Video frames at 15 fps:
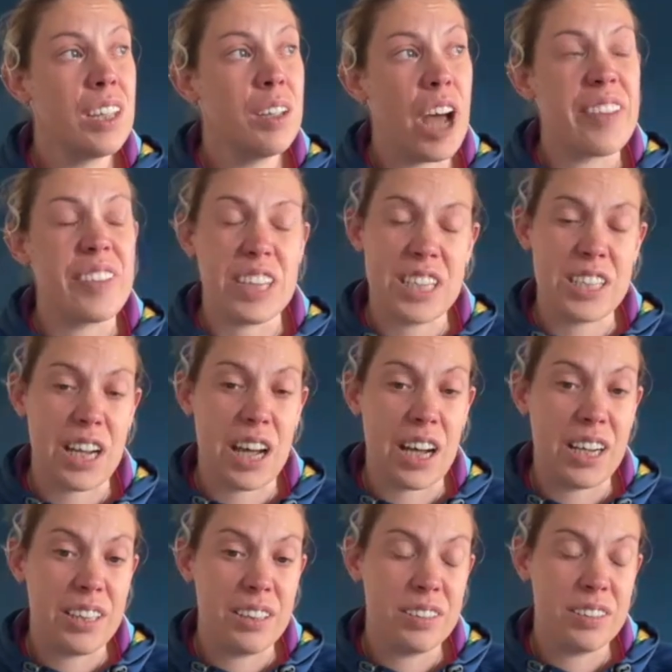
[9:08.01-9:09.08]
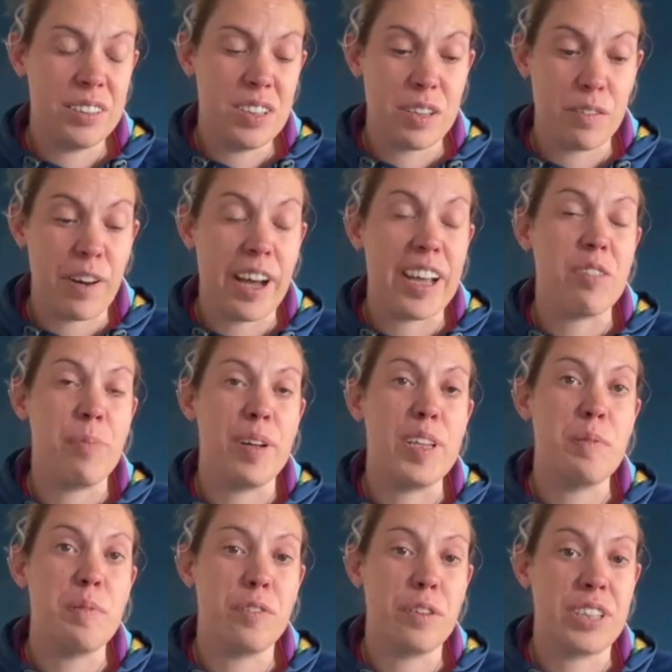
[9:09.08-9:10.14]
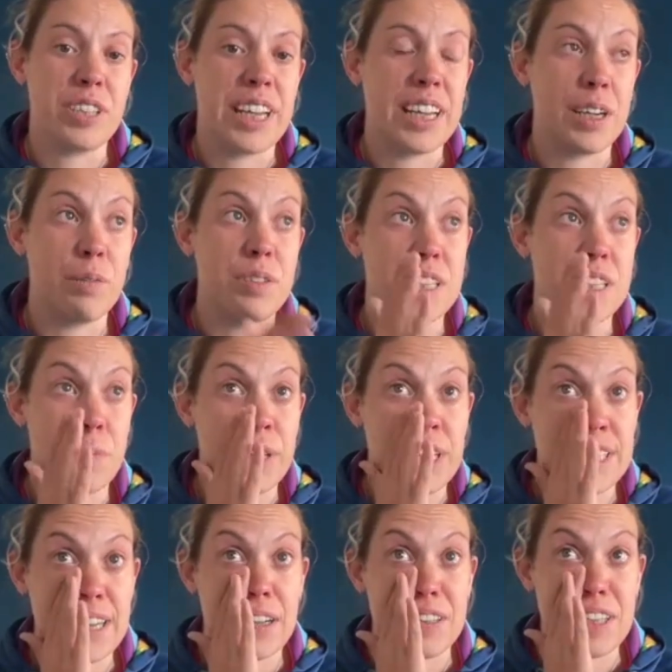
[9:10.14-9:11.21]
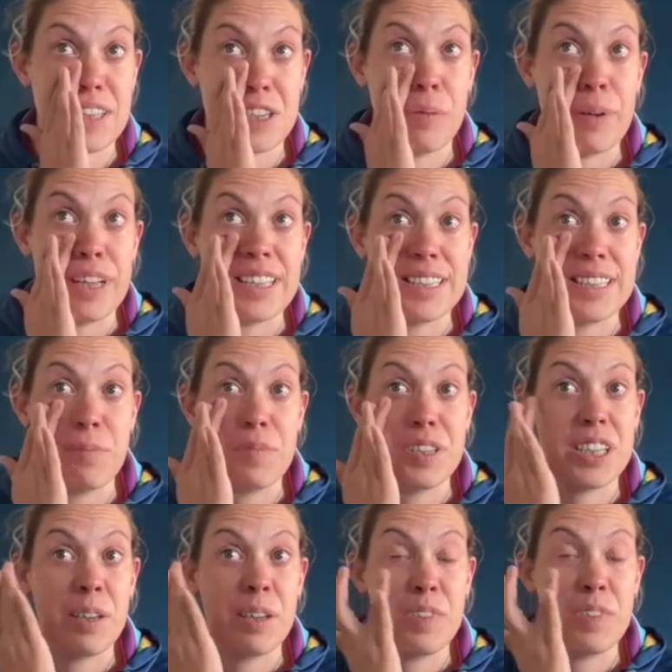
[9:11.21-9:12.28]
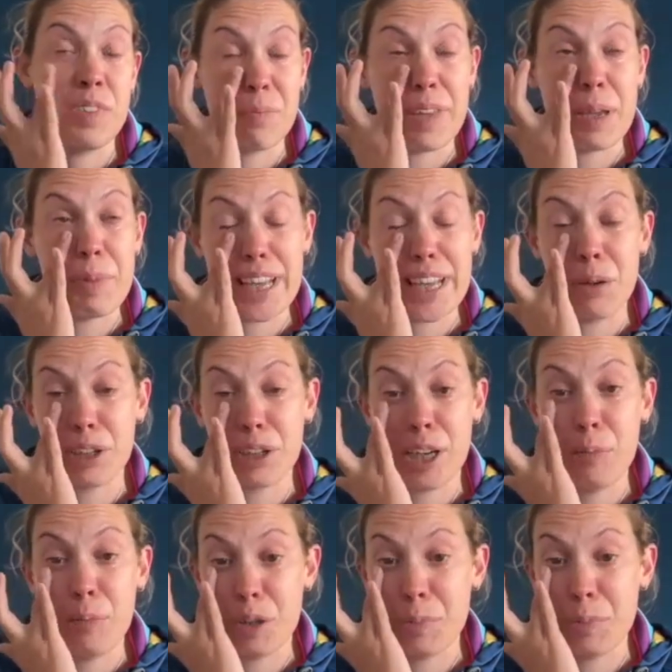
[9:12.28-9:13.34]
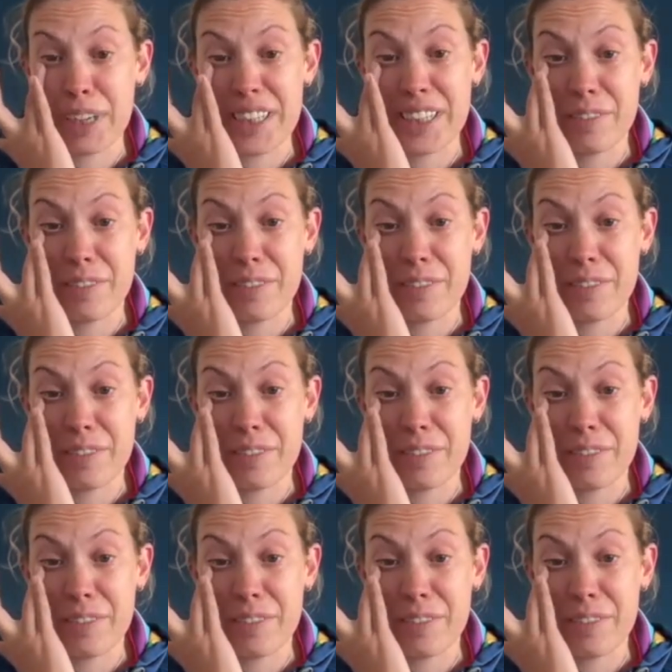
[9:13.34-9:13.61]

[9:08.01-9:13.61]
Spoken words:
at the start, so 5 months before diagnosis, when he started showing symptoms, then maybe the outcome would have been